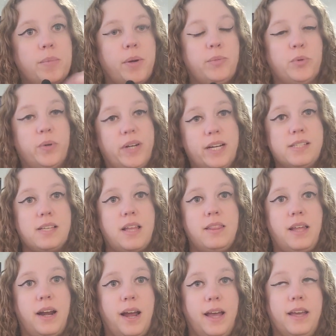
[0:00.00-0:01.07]
Remember when I
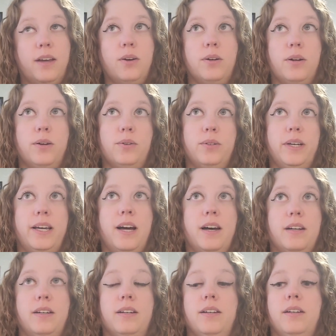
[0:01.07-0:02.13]
said that I had only
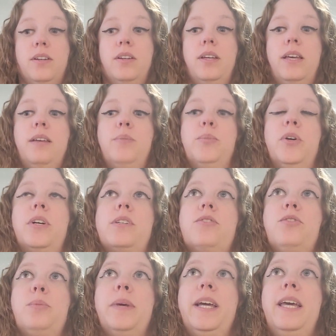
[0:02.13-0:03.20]
gotten
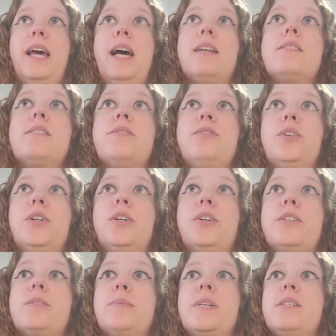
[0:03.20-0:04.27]
books for my cats
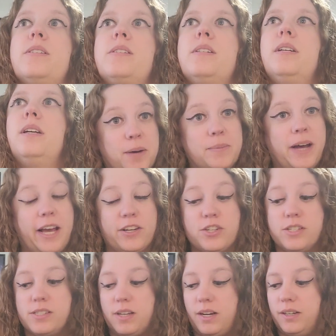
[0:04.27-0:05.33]
for Christmas? I
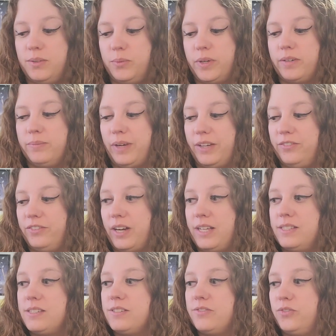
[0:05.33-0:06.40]
actually saw one of my
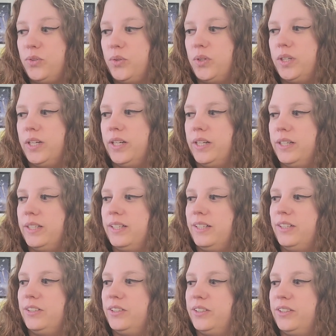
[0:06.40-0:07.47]
friends for
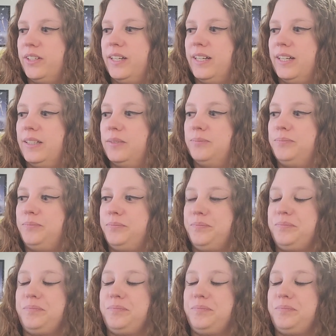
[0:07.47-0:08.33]
um,